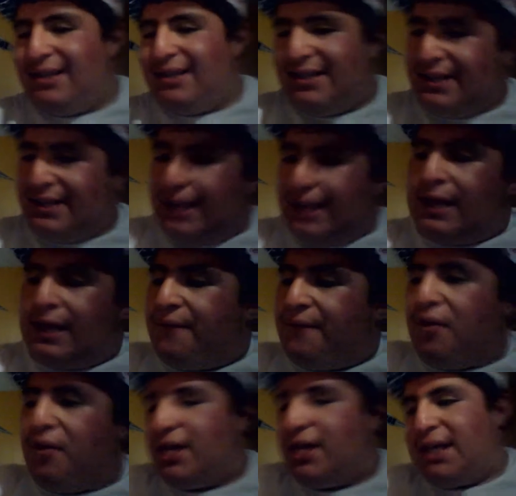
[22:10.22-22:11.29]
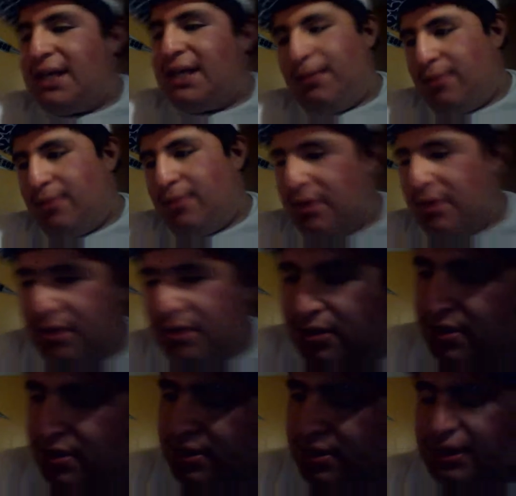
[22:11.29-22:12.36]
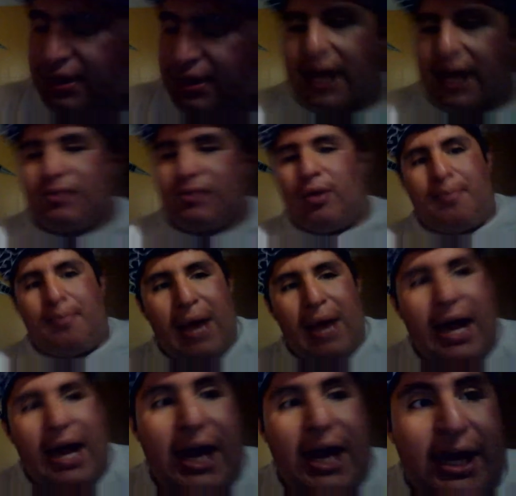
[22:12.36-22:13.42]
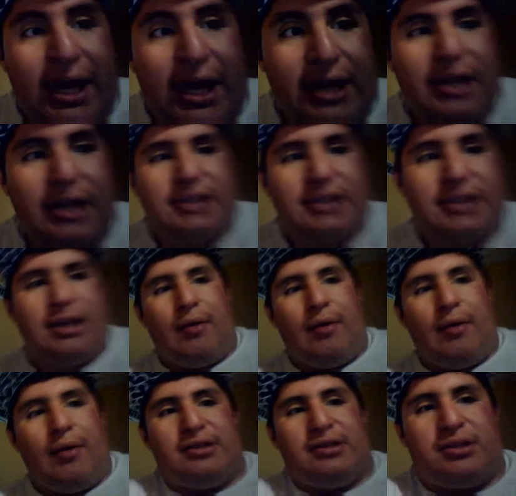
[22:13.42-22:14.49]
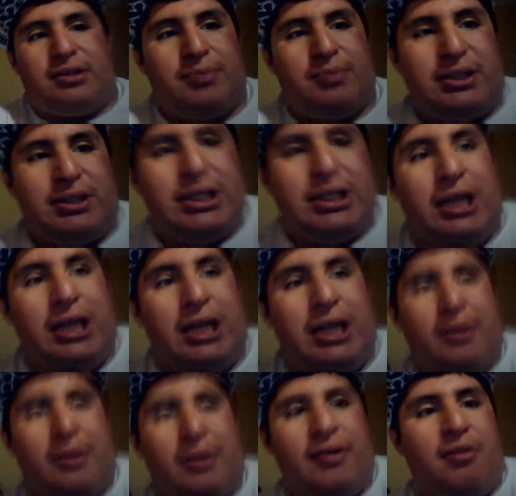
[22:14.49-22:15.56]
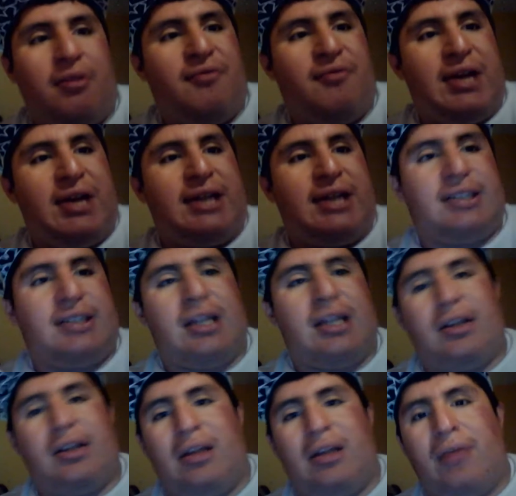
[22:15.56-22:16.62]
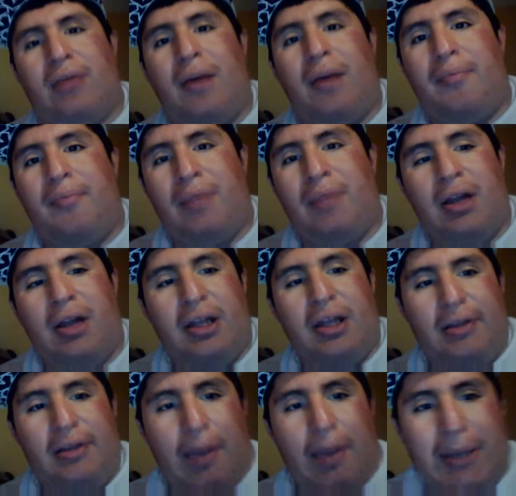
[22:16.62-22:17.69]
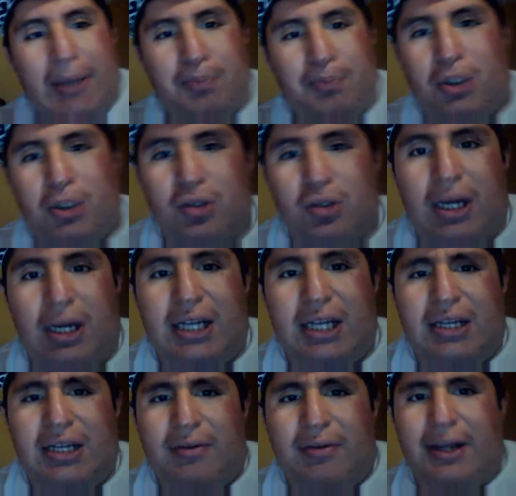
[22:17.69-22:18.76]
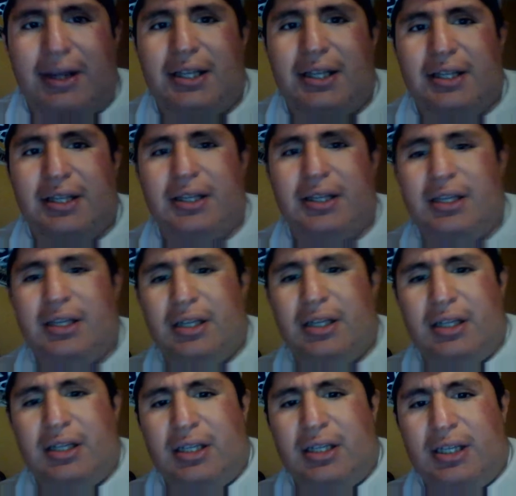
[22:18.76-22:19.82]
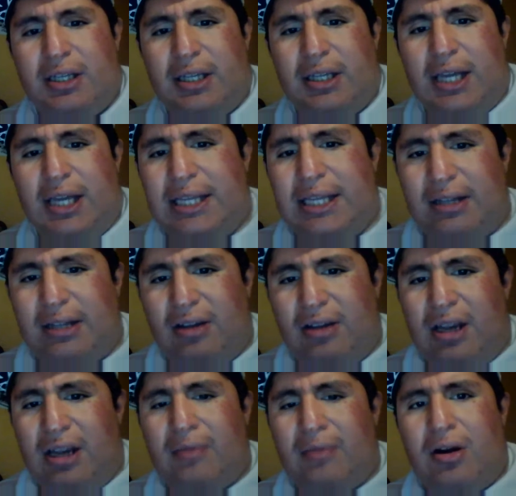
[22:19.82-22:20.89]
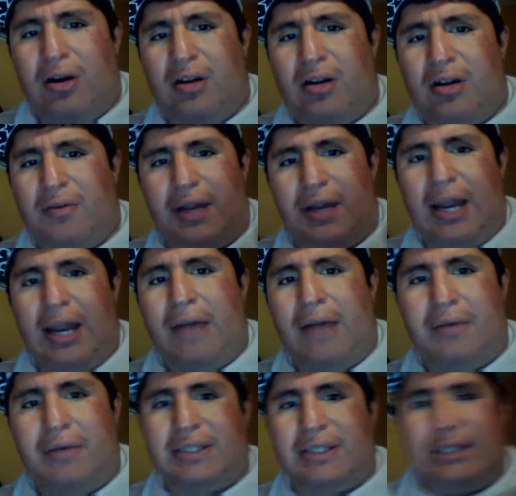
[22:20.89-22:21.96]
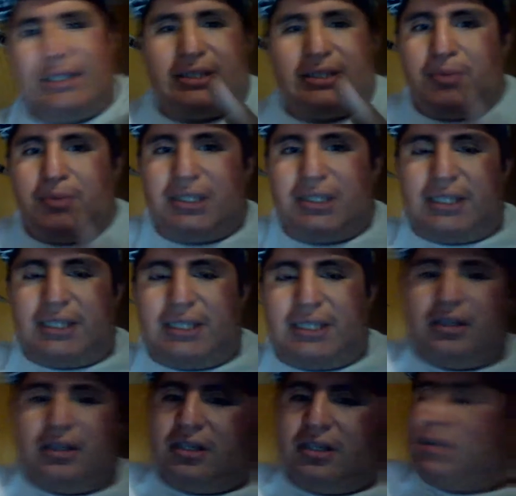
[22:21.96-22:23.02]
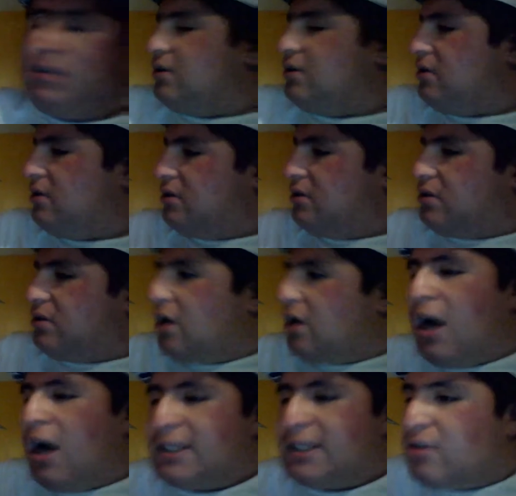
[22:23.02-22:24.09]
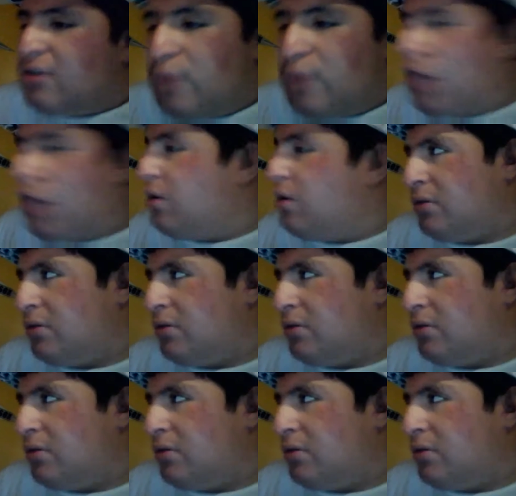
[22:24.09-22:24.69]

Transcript: They can't afford the team. Tampa's way bad. Jay Ryan's just being cheap. Vegas and not there anymore. The baseball strike, right? It's not there anymore, right? Every single sports team. The Hawks didn't do well.